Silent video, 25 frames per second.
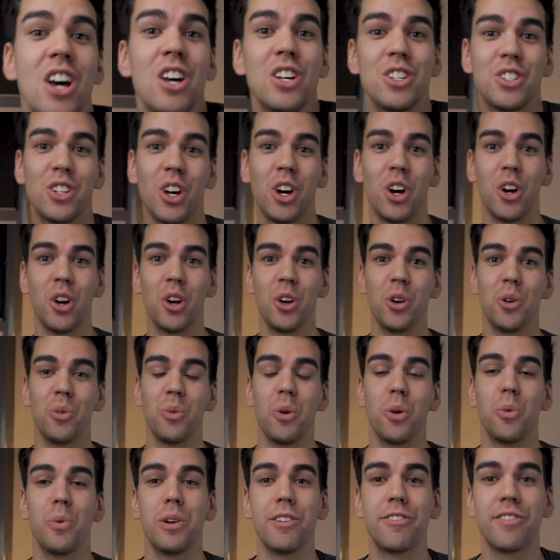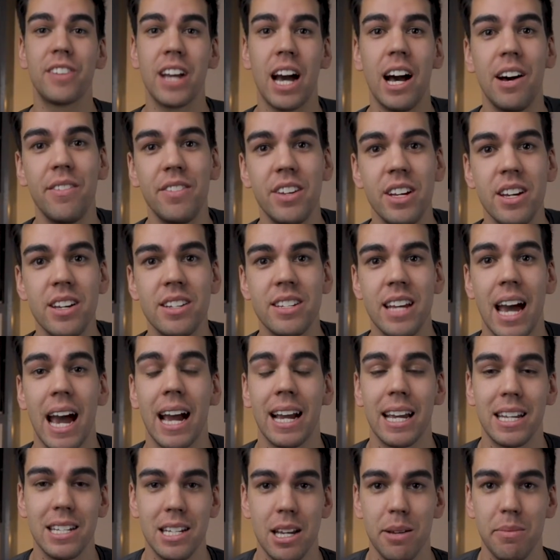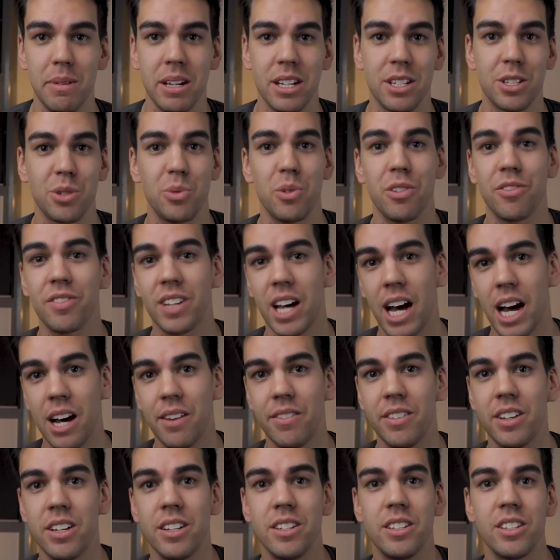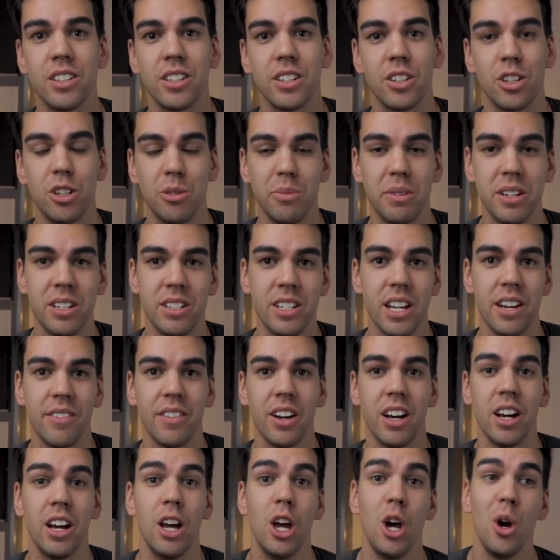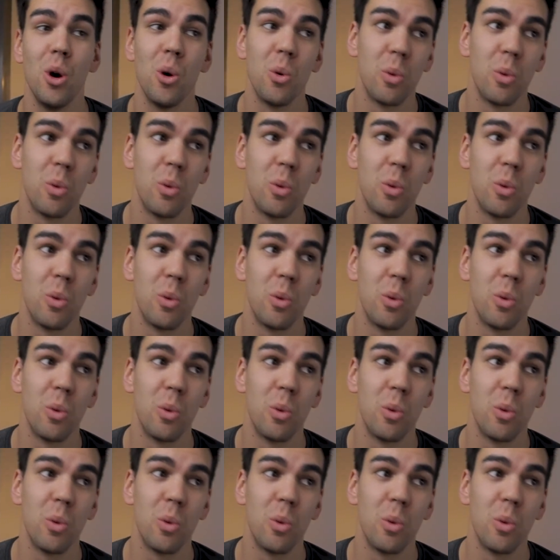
So we've covered academics, we've covered human endeavour,